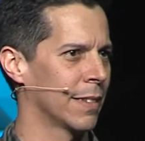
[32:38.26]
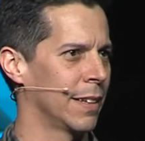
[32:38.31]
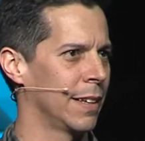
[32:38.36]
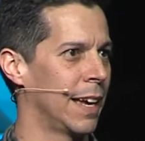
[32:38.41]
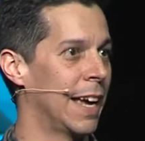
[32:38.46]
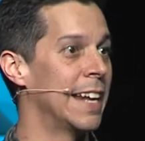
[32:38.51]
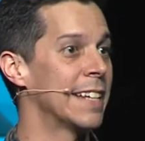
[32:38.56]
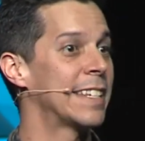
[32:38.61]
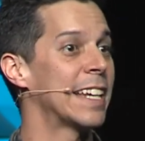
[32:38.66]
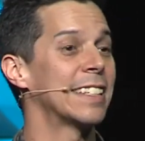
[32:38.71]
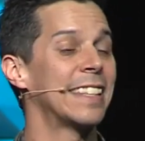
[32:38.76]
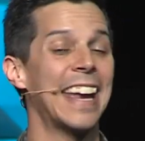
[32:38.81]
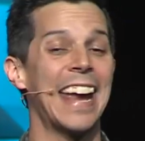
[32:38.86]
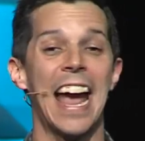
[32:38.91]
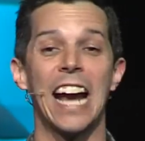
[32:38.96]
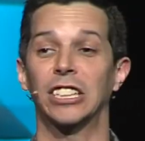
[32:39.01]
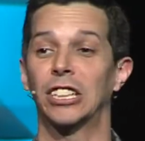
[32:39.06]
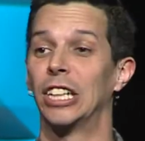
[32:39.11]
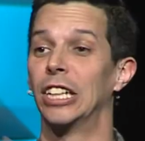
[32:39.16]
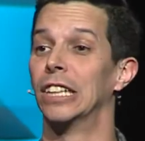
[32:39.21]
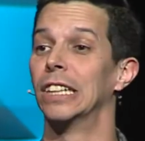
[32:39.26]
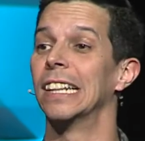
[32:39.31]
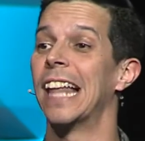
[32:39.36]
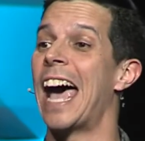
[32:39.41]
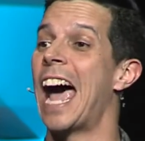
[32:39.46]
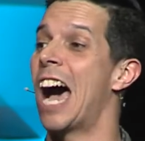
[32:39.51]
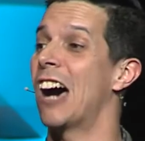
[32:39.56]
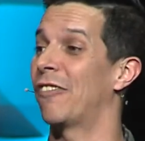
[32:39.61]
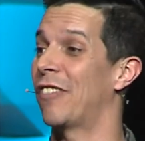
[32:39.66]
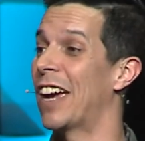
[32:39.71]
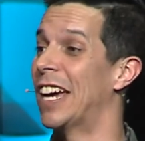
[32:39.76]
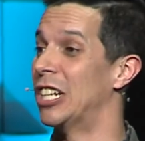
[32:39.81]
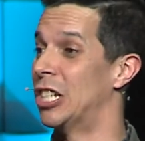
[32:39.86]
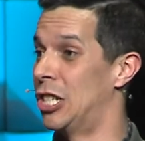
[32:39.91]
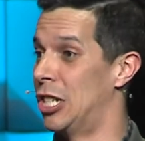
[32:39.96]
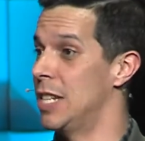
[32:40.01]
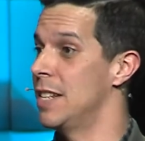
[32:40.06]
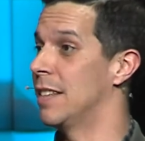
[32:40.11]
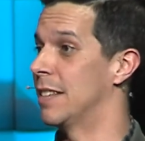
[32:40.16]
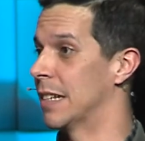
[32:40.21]
And it says they actually laugh at
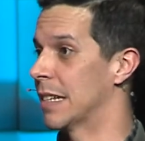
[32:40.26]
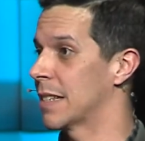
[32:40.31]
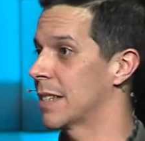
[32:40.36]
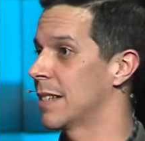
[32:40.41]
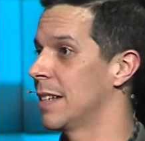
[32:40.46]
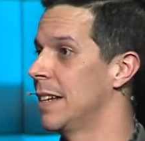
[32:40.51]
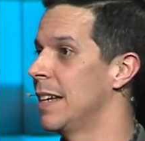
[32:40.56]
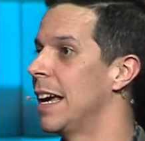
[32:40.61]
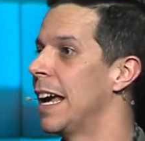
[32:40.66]
Jesus.